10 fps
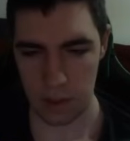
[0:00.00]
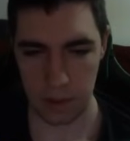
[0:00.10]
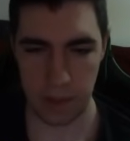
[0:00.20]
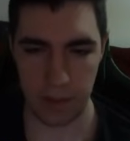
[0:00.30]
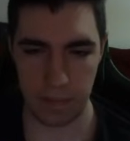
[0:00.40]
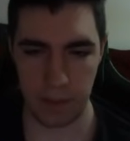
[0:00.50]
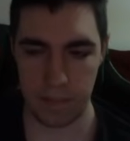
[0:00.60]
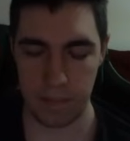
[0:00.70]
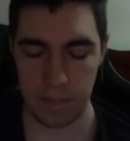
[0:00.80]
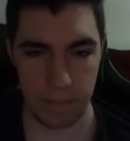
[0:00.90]
Okay, yeah.
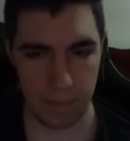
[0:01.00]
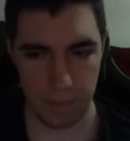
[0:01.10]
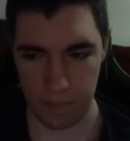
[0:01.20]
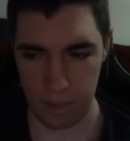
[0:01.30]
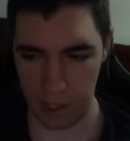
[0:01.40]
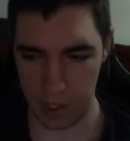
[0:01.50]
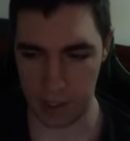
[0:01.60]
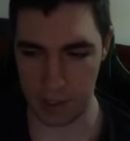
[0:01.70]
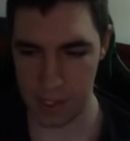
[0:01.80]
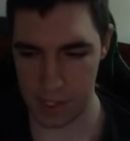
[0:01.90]
I
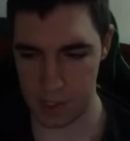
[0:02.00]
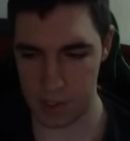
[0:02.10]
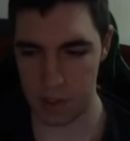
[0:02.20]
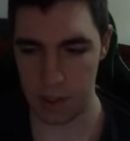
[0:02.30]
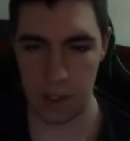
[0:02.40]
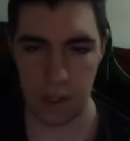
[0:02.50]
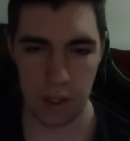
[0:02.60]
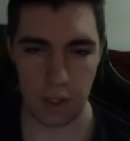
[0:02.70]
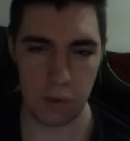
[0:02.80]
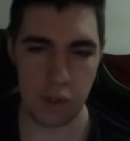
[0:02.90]
like this.
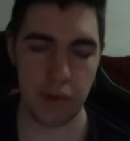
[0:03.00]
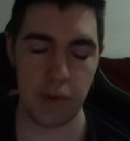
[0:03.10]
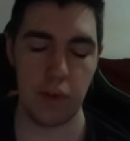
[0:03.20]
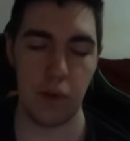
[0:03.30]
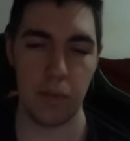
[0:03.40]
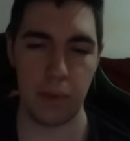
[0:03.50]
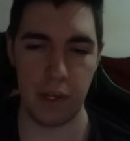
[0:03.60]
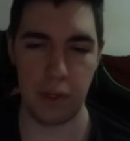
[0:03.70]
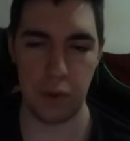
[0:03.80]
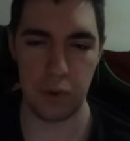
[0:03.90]
Usually you don't
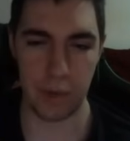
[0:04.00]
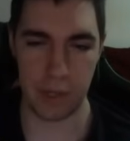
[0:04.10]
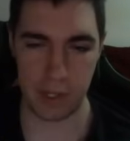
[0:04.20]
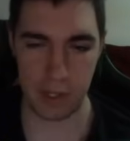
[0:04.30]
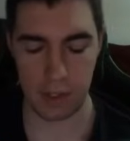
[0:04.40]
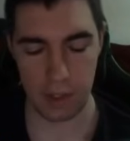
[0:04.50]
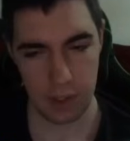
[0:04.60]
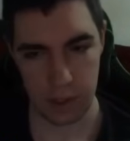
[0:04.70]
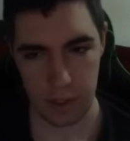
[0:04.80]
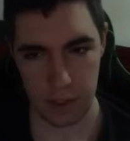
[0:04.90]
play New York
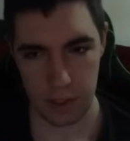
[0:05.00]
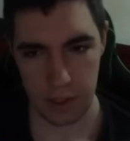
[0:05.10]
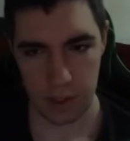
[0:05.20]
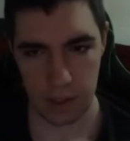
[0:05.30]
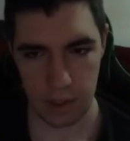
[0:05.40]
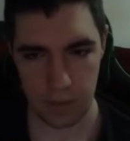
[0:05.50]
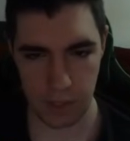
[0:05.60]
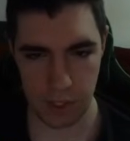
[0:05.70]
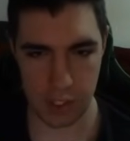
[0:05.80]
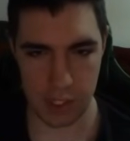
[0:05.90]
if
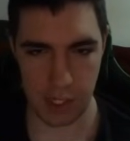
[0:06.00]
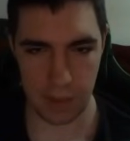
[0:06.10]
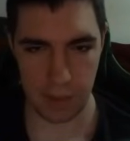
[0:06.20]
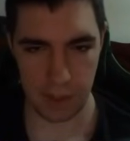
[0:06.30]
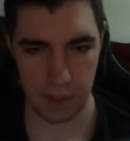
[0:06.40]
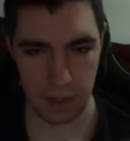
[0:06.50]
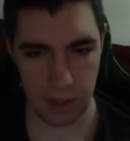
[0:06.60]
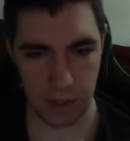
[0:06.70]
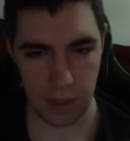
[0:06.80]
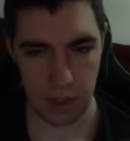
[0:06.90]
this shit's happening.
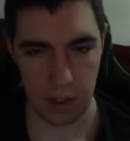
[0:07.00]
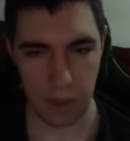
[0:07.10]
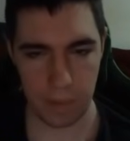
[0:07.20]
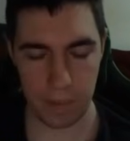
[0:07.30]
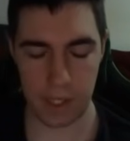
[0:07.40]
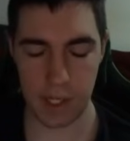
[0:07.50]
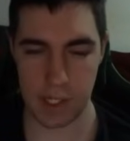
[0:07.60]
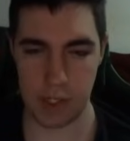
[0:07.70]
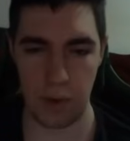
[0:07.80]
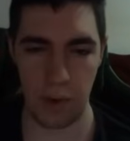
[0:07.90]

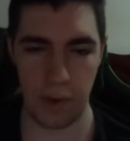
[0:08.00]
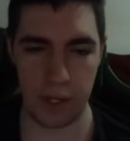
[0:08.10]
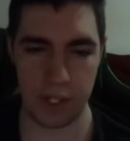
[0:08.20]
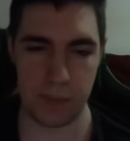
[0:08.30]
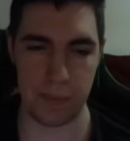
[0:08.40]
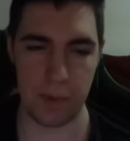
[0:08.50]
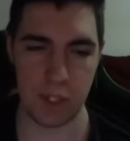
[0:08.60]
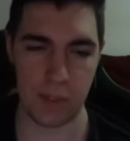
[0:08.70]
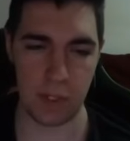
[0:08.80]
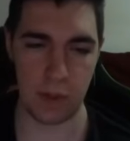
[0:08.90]
Because New York is supposed
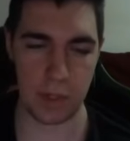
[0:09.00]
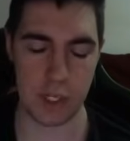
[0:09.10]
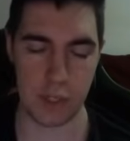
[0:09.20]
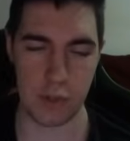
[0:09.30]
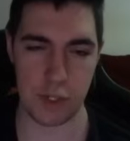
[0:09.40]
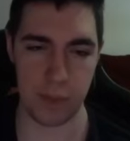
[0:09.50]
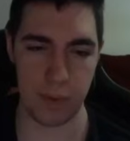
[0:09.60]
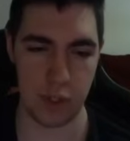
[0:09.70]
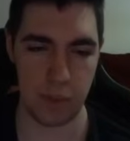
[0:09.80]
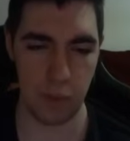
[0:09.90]
to be the location you're
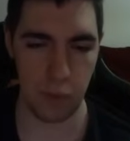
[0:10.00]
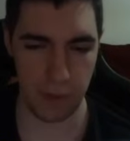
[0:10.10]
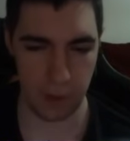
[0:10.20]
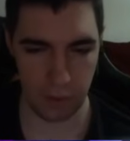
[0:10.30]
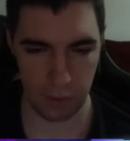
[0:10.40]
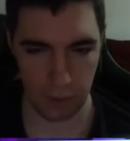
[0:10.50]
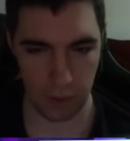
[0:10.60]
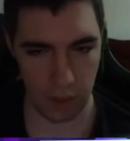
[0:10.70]
supposed to move into.